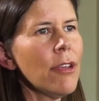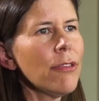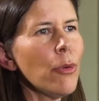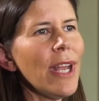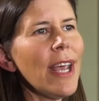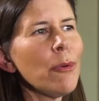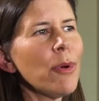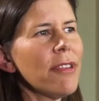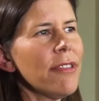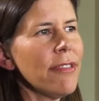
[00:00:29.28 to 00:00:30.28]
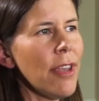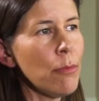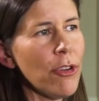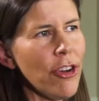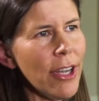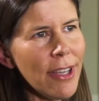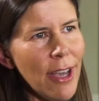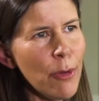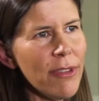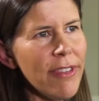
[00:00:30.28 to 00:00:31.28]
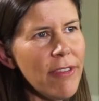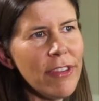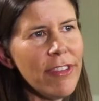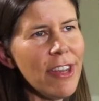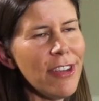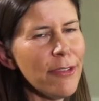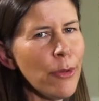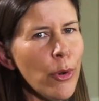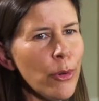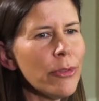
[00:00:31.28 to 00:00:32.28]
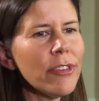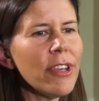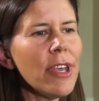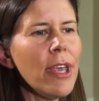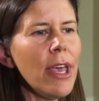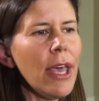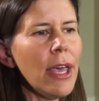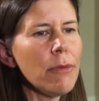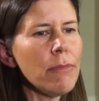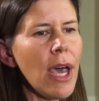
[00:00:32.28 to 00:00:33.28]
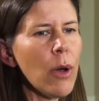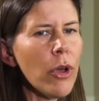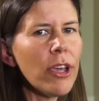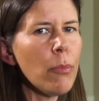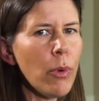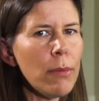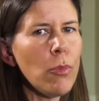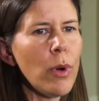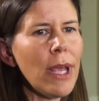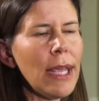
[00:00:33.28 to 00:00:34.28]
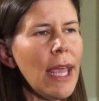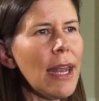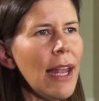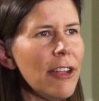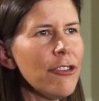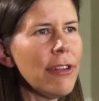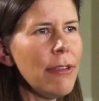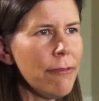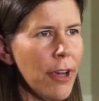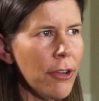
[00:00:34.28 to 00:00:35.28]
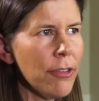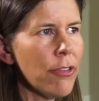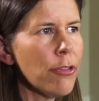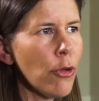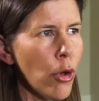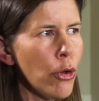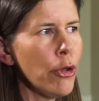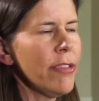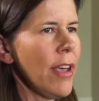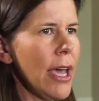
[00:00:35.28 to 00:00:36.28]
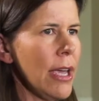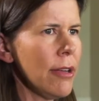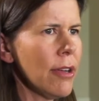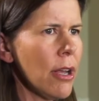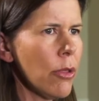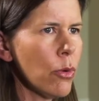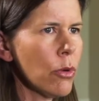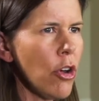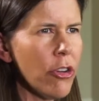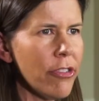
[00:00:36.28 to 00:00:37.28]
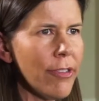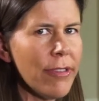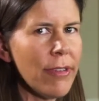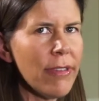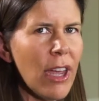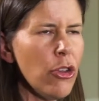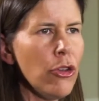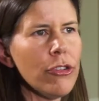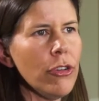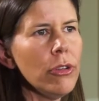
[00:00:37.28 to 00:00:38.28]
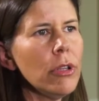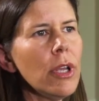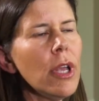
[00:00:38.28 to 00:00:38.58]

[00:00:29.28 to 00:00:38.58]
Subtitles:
So when I was in matric, I was 17 years old. I woke up one morning and I literally felt so tired and I thought, gosh, this is unusual.